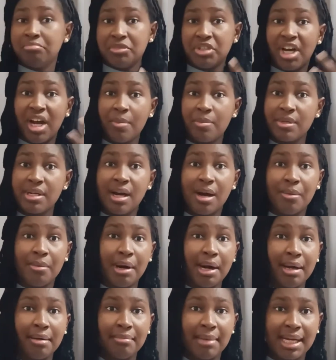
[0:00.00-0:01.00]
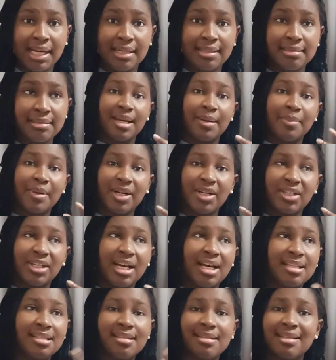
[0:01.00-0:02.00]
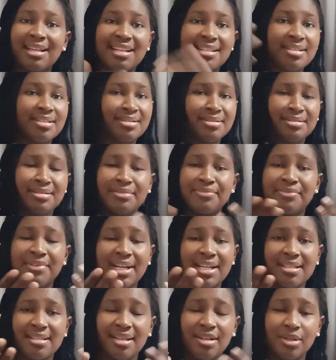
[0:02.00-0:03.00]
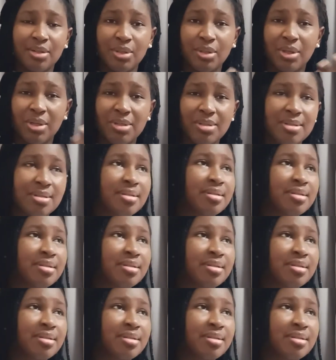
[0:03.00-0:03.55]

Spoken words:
your happy hour, I can say about that differs a whole lot.